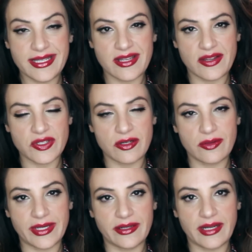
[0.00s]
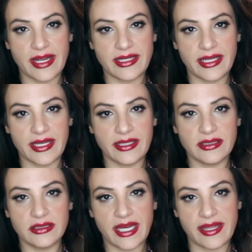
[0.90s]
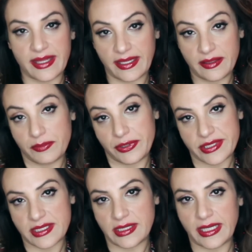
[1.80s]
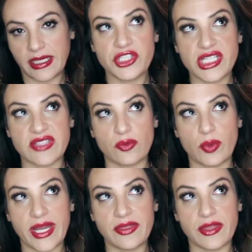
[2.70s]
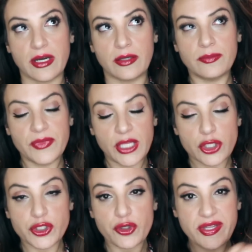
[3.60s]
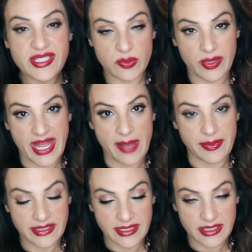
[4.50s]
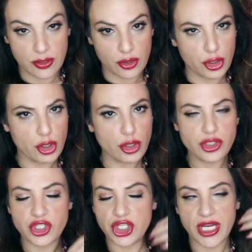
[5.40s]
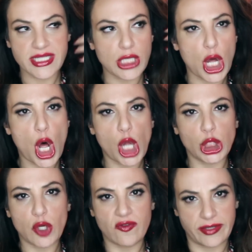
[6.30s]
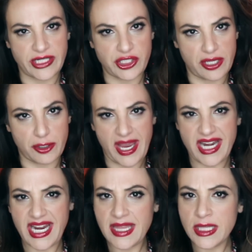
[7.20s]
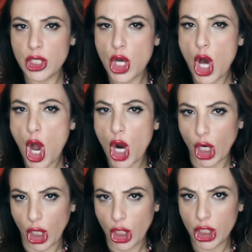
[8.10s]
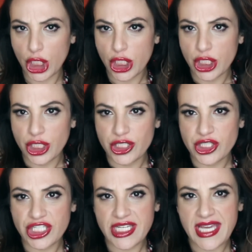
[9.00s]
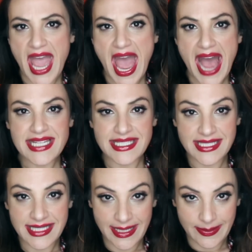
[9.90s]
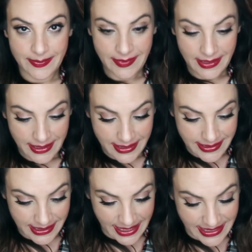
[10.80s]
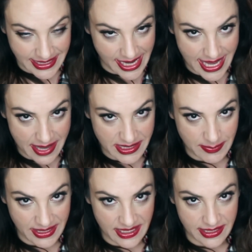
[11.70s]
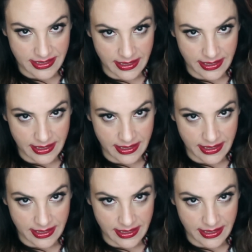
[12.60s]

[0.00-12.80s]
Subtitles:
Is also a weird idea, I think, personally. She doesn't wait, though. So this is what happens. They're just all over each other. And in the car, she asks him to, like, take out his penis.